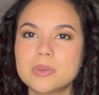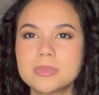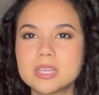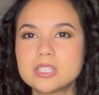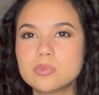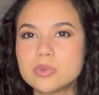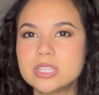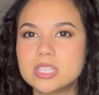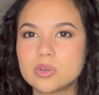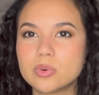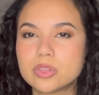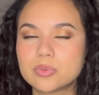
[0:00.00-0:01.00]
things that we
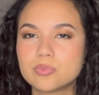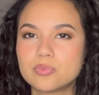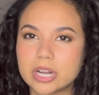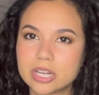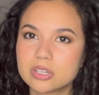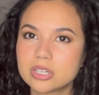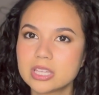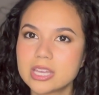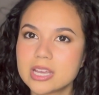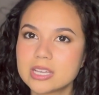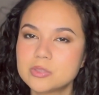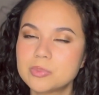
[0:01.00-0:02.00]
deal with regularly
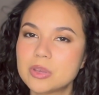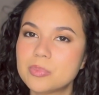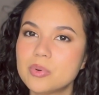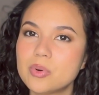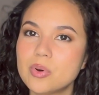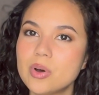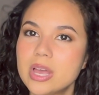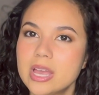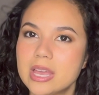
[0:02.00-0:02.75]
as people,